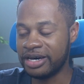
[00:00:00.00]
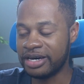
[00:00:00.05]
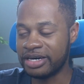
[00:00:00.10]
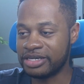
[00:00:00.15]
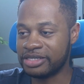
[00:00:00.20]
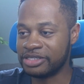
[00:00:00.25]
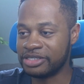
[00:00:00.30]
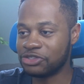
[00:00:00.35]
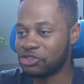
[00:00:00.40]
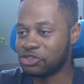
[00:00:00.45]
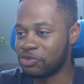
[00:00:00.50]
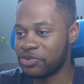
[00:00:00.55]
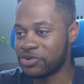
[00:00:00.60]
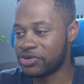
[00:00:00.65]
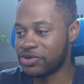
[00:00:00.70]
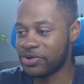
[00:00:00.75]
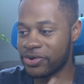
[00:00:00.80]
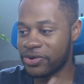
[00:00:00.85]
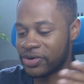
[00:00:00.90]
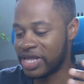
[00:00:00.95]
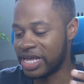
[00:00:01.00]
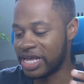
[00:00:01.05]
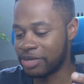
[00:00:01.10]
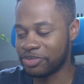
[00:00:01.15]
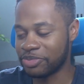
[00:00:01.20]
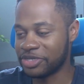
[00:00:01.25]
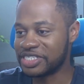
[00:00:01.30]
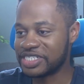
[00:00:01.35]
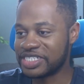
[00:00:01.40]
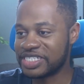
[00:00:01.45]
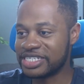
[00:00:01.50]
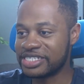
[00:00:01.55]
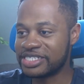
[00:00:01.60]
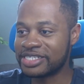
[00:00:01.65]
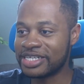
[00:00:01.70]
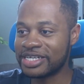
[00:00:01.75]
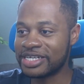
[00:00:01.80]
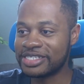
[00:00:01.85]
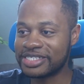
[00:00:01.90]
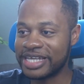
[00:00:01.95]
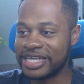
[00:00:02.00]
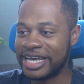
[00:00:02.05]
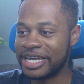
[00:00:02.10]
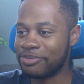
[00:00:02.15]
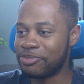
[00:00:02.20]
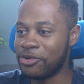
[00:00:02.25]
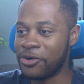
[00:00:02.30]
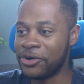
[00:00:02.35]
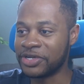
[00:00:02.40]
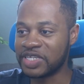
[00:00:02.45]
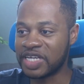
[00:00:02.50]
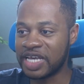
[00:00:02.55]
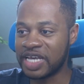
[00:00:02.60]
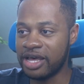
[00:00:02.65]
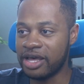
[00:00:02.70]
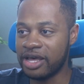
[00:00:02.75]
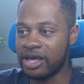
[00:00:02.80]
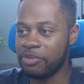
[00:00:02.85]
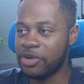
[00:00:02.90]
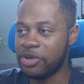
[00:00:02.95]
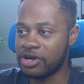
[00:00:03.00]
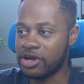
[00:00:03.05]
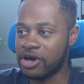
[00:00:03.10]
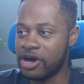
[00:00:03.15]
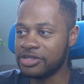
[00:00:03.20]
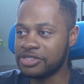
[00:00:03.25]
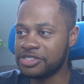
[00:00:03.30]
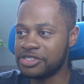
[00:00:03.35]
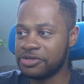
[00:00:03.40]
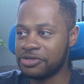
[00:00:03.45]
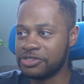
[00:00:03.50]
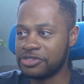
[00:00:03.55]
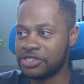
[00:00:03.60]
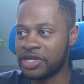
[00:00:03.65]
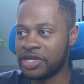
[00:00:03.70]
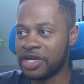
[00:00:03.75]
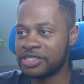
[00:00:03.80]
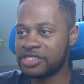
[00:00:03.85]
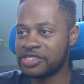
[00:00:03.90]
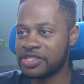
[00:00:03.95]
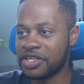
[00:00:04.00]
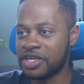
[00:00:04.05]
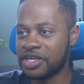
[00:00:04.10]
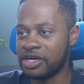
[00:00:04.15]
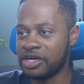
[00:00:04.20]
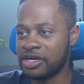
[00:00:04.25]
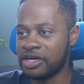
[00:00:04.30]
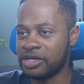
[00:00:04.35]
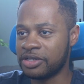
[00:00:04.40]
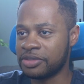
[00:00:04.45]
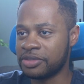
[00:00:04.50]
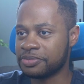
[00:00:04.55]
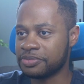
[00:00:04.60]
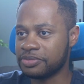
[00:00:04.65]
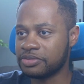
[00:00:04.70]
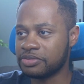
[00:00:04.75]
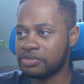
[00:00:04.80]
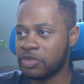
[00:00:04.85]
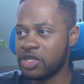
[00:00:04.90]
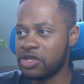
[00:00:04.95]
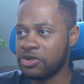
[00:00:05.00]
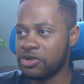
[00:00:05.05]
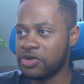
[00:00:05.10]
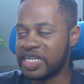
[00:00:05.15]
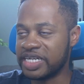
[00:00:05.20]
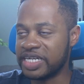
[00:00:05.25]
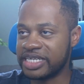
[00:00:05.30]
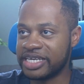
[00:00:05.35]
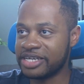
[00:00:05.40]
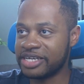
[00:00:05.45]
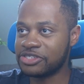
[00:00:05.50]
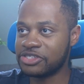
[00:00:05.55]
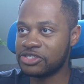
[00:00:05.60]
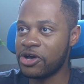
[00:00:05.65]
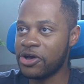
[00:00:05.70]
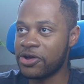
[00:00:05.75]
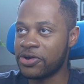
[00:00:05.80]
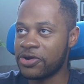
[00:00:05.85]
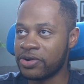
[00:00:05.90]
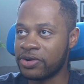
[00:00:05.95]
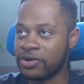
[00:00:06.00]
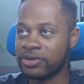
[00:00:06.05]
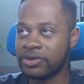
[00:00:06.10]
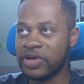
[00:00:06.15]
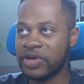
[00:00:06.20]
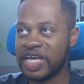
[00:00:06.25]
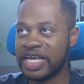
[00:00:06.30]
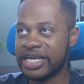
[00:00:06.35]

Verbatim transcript: entrepreneur like business standpoint, but also just the you know the Kickstarter